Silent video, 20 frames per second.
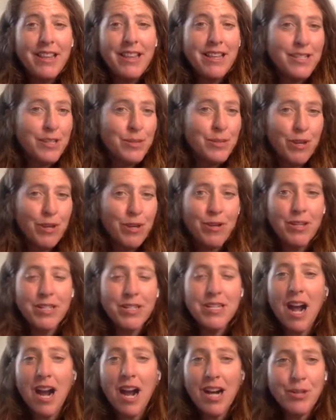This is where you
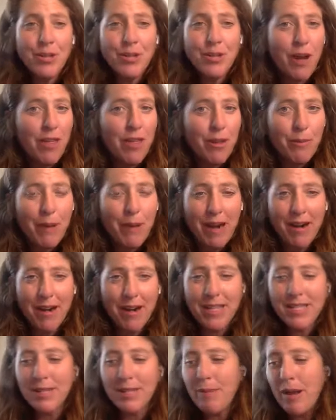can talk to other
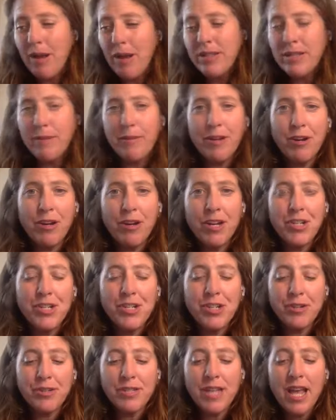parents about some of your
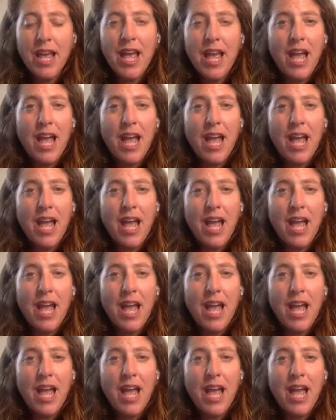issues,